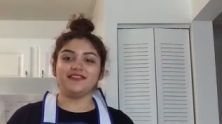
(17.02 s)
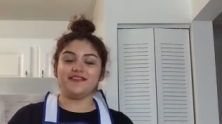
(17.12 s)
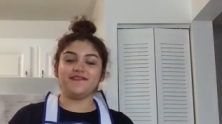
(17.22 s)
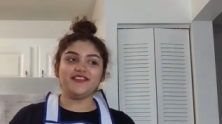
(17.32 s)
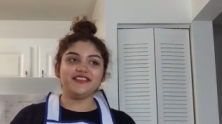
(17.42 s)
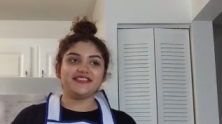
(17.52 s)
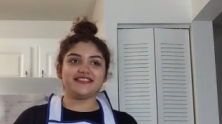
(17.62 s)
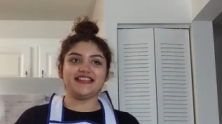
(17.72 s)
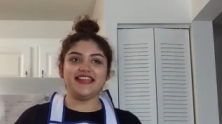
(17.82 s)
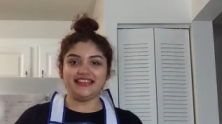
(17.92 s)
The
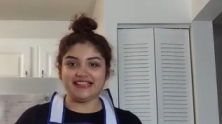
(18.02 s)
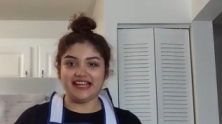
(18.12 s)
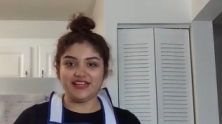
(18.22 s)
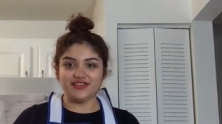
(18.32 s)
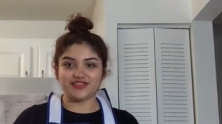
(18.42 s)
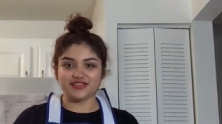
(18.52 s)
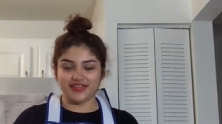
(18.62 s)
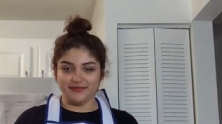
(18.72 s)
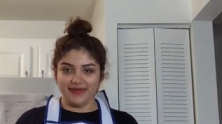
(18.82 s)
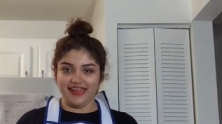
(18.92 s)
first thing that I
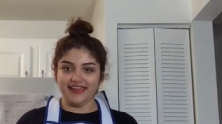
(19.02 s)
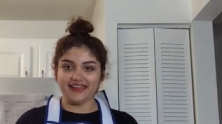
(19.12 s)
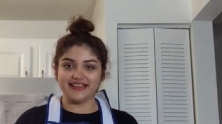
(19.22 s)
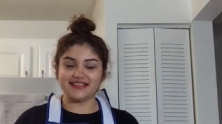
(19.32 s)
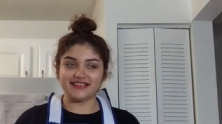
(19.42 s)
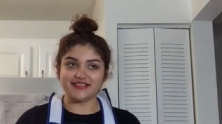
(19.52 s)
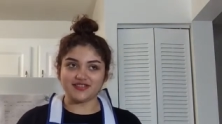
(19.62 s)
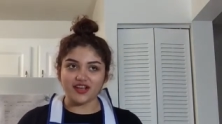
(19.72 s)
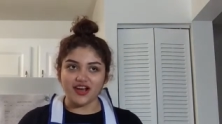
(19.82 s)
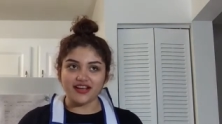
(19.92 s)
usually make is the
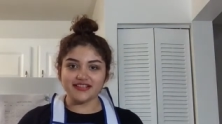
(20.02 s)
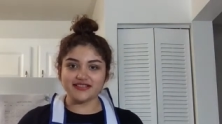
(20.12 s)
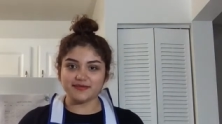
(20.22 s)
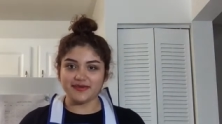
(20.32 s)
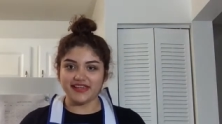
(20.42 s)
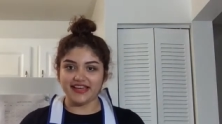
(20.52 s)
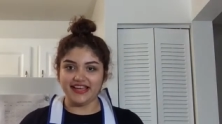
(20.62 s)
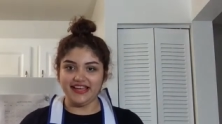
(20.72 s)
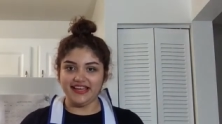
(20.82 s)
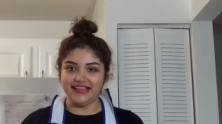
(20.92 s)
sauce
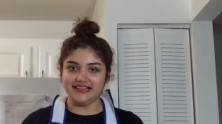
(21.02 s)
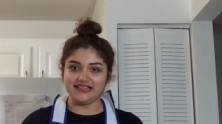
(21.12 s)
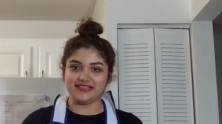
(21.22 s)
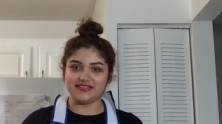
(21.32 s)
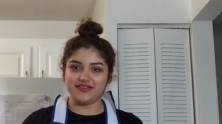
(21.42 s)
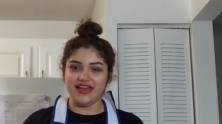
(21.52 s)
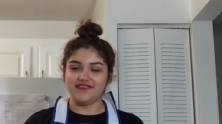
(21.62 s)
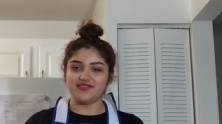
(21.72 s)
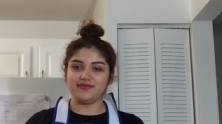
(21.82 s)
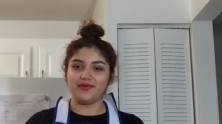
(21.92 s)
because you
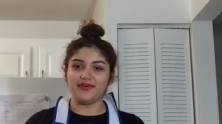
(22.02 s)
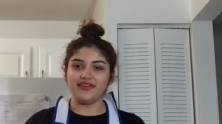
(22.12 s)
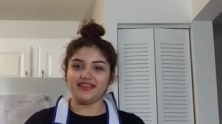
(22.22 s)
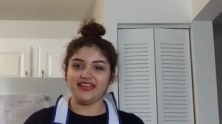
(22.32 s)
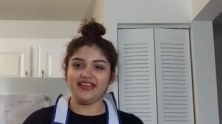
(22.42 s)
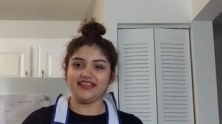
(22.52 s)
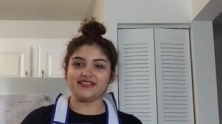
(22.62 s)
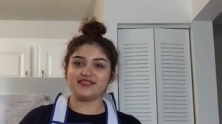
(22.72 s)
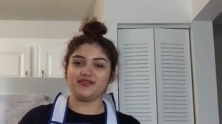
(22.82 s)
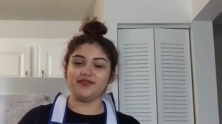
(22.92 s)
have to boil it,
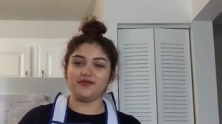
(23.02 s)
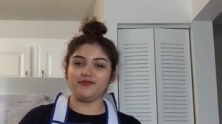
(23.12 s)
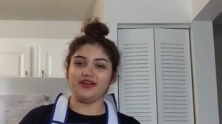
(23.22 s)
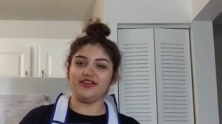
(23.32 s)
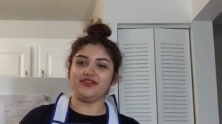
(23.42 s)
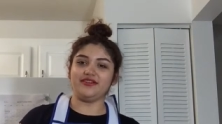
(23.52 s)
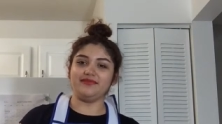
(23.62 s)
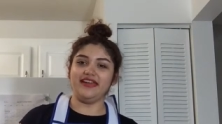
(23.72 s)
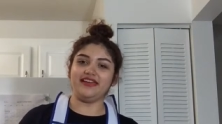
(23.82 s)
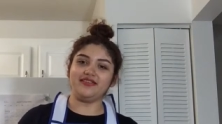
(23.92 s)
so while you're
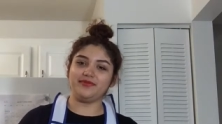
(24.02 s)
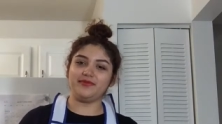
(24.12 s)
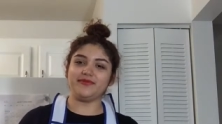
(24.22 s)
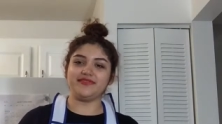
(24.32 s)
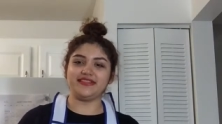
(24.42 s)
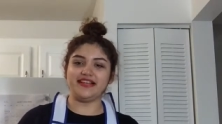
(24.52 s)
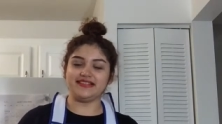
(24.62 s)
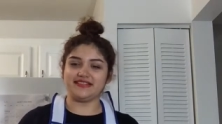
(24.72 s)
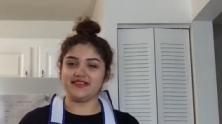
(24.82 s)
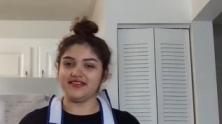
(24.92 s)
making the pupusas,
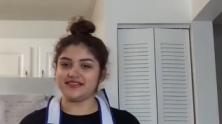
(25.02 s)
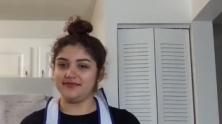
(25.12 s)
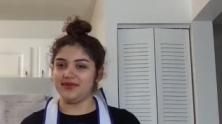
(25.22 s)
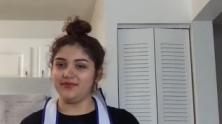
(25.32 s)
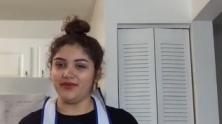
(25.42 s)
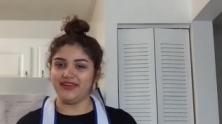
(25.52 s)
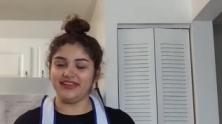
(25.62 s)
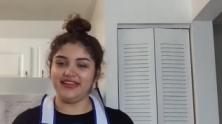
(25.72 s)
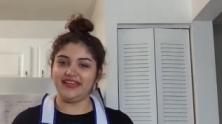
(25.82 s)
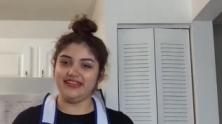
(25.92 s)
the sauce can be
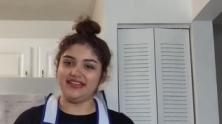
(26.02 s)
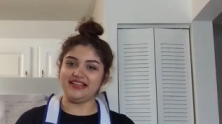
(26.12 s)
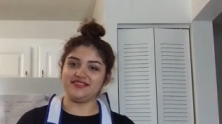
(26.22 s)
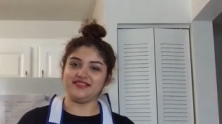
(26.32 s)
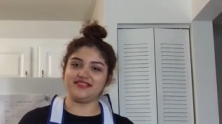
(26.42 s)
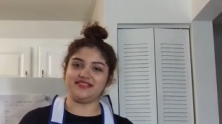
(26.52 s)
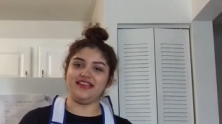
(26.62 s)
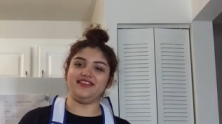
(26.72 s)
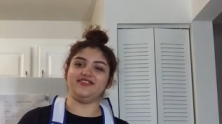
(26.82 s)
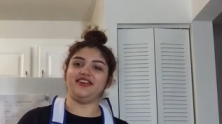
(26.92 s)
boiling and that's just
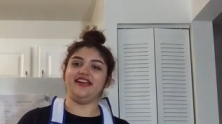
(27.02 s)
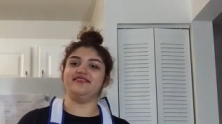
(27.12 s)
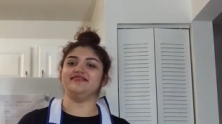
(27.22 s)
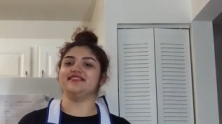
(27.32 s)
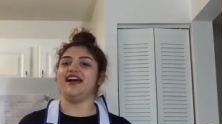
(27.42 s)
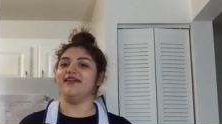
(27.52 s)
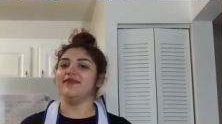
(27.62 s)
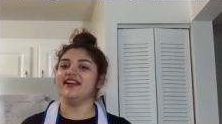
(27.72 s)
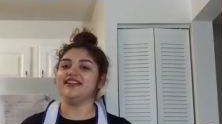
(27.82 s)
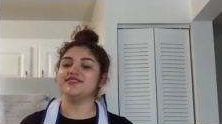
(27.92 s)
like great time
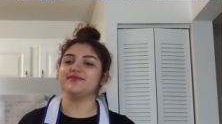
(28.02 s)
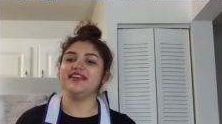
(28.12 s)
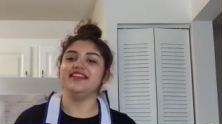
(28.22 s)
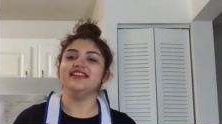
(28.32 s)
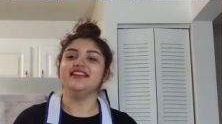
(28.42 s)
management.